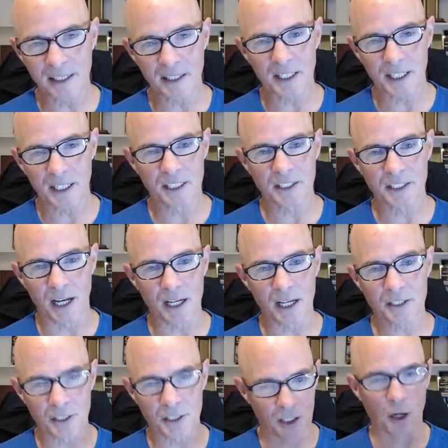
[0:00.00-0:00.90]
that the
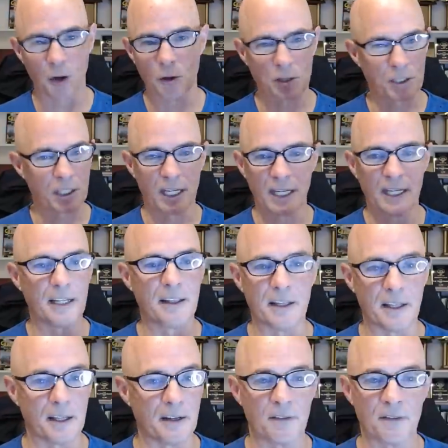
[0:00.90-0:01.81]
exhaust goes in
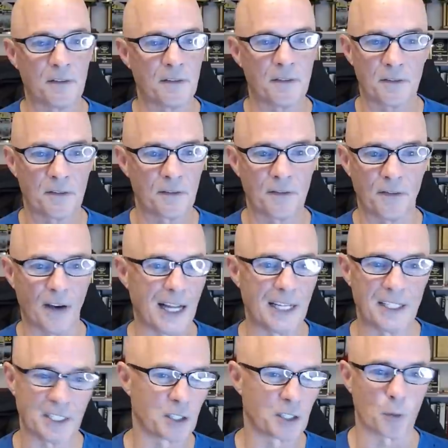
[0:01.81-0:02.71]
and then
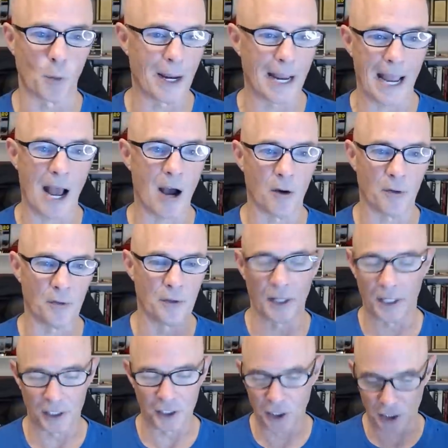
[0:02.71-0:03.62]
finds its way out.
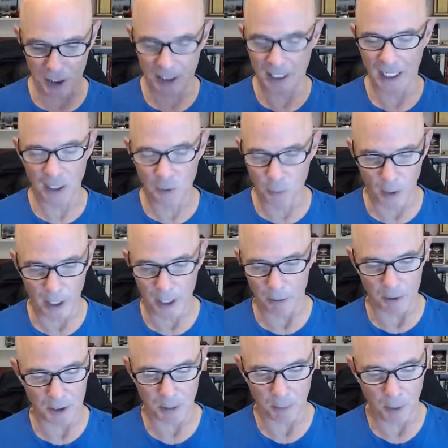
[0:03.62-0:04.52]
That it just did what
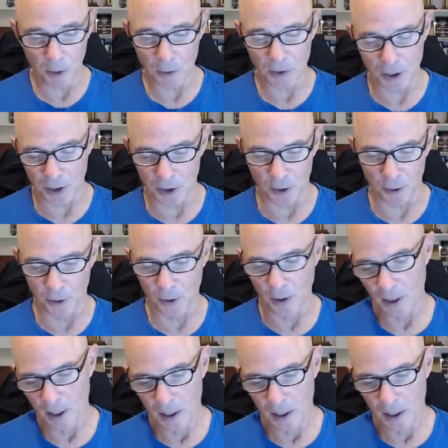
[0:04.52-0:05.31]
it was supposed to do